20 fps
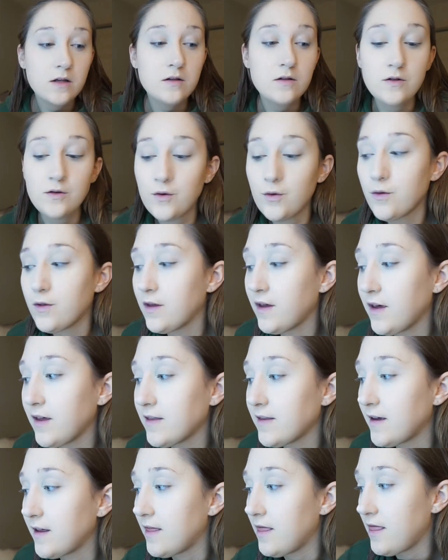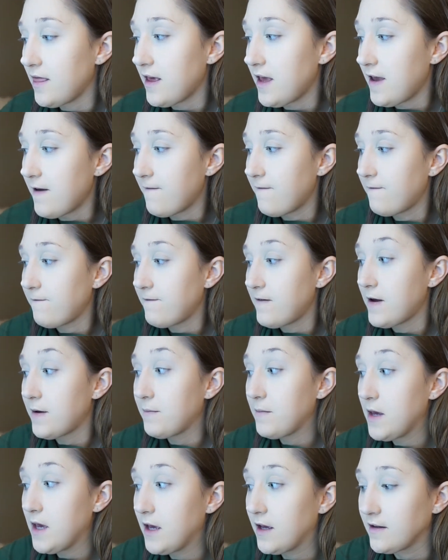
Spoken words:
do think that the Fit Me